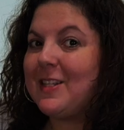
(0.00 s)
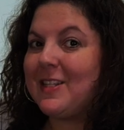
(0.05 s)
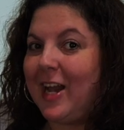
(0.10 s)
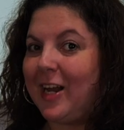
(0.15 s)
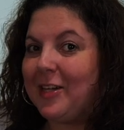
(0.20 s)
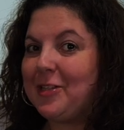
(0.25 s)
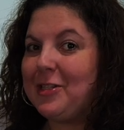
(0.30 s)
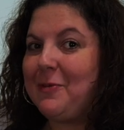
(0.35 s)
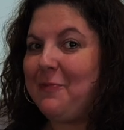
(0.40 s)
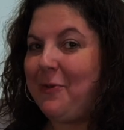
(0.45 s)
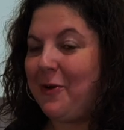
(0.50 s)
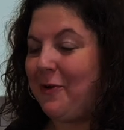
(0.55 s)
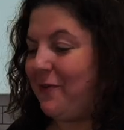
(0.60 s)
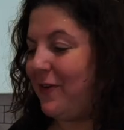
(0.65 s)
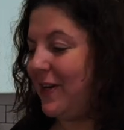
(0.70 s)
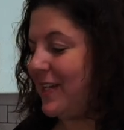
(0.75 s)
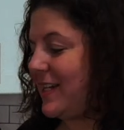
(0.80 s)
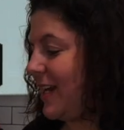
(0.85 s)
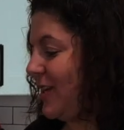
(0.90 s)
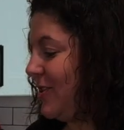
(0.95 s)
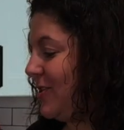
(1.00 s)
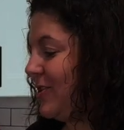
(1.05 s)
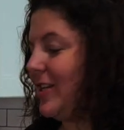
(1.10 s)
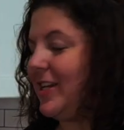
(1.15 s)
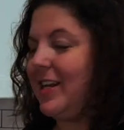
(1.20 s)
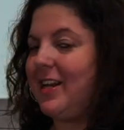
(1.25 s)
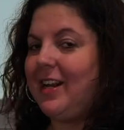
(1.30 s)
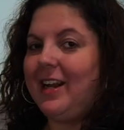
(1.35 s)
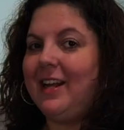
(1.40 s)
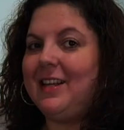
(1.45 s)
actually perfect. I can just
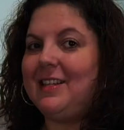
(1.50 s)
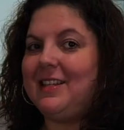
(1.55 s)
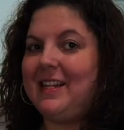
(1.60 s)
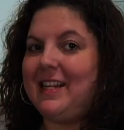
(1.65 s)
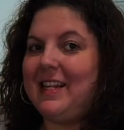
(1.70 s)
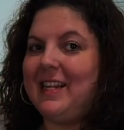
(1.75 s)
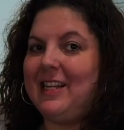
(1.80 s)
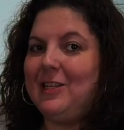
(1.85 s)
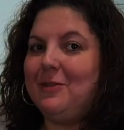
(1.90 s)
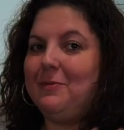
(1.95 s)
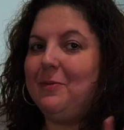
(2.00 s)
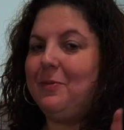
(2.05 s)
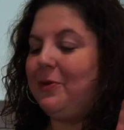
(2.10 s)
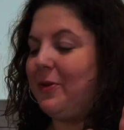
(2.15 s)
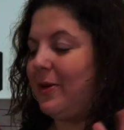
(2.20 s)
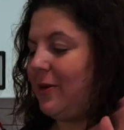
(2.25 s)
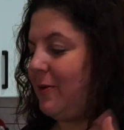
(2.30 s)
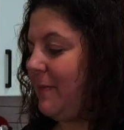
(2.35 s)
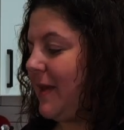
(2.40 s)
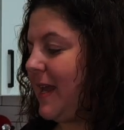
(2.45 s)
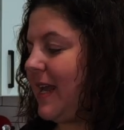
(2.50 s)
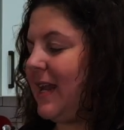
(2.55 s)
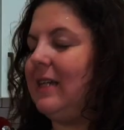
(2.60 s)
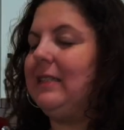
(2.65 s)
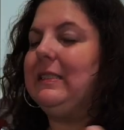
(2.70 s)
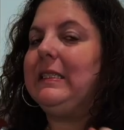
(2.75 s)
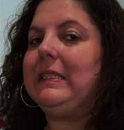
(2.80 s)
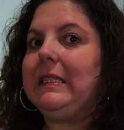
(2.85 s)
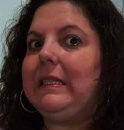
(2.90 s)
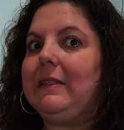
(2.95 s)
eat it as it is, but we're going to make
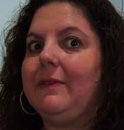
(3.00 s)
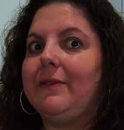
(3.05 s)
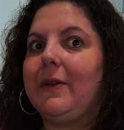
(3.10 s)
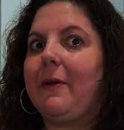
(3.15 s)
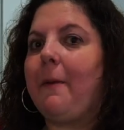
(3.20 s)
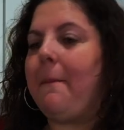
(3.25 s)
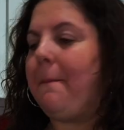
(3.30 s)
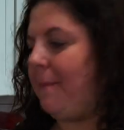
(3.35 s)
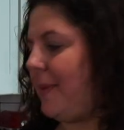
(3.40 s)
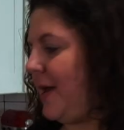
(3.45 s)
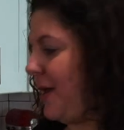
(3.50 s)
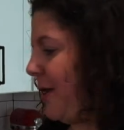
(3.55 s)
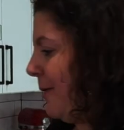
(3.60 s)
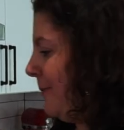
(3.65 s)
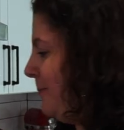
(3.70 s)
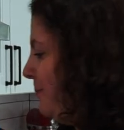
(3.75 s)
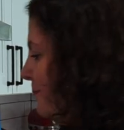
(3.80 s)
it even better.